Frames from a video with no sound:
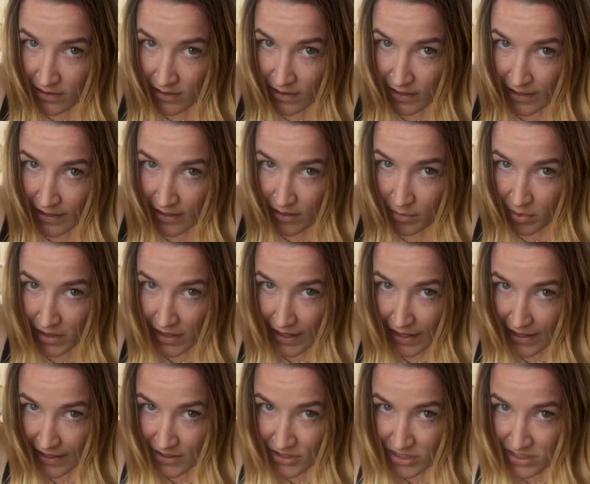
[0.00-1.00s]
and
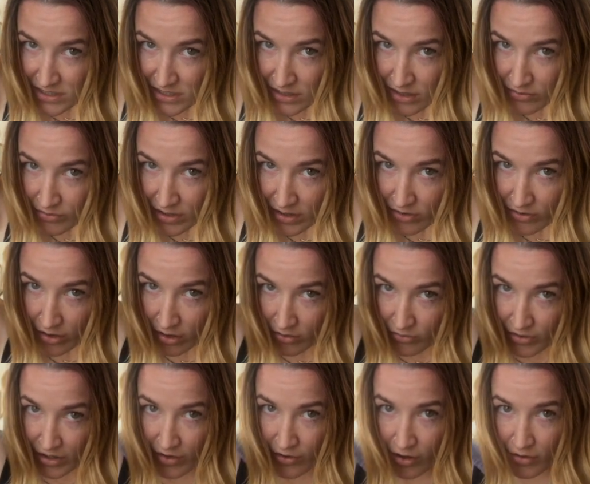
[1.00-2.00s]
apply just to the
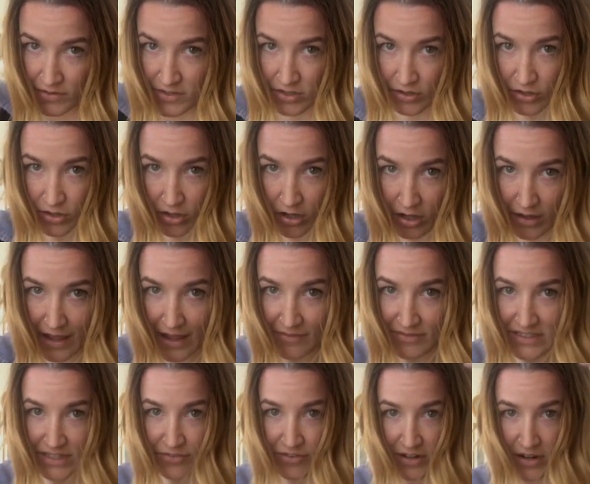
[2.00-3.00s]
regrowth. So you'll all have
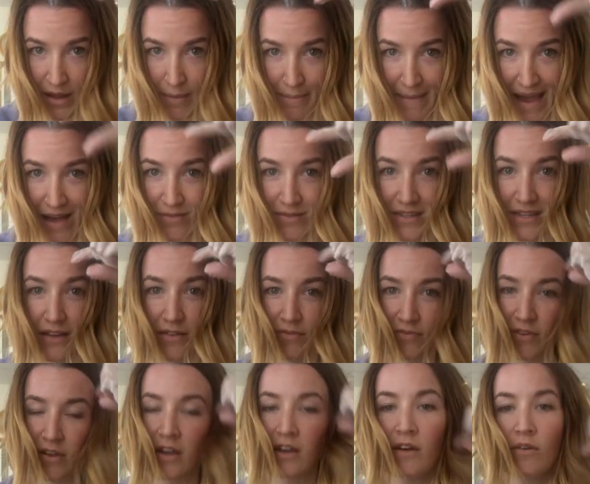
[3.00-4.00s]
different amounts
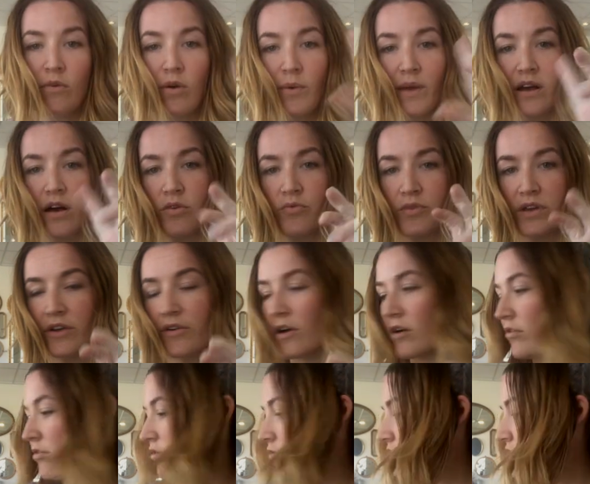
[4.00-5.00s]
of what we call
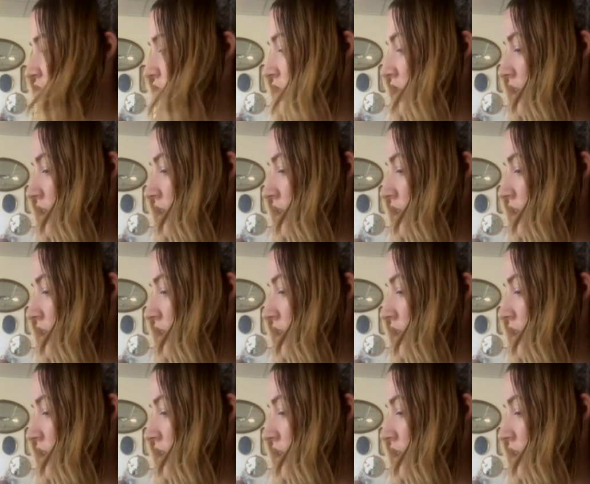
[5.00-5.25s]
regrowth, which